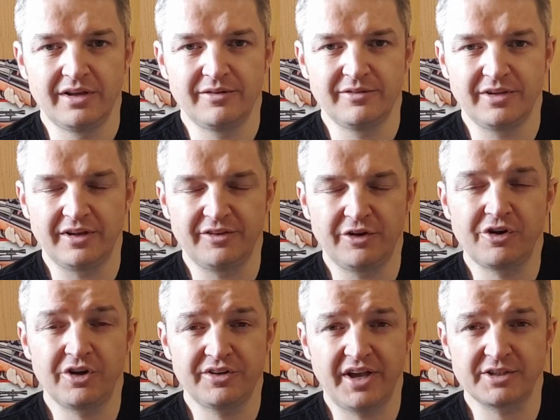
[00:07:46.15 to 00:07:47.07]
There are
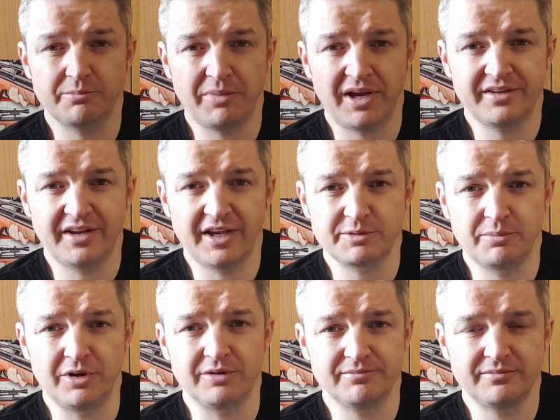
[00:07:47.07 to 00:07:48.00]
good days and bad days,
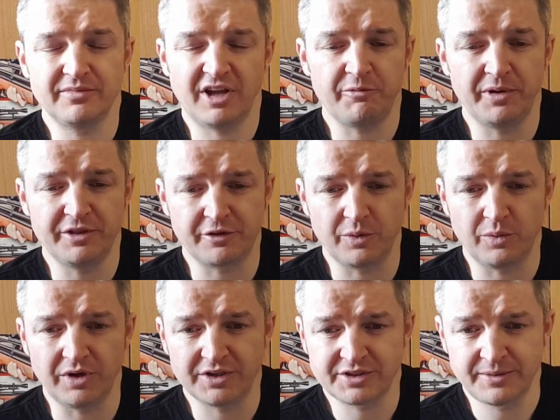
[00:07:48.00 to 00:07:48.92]
but I've been through
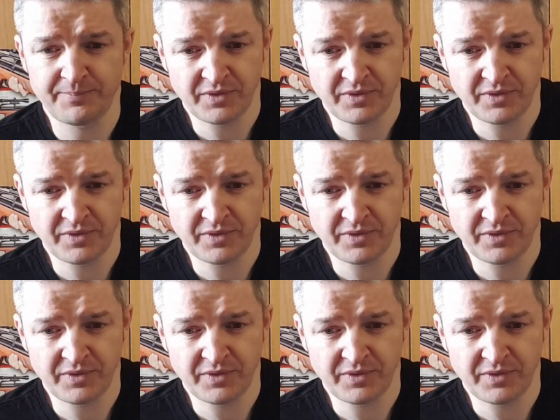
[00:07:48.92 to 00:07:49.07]
worse.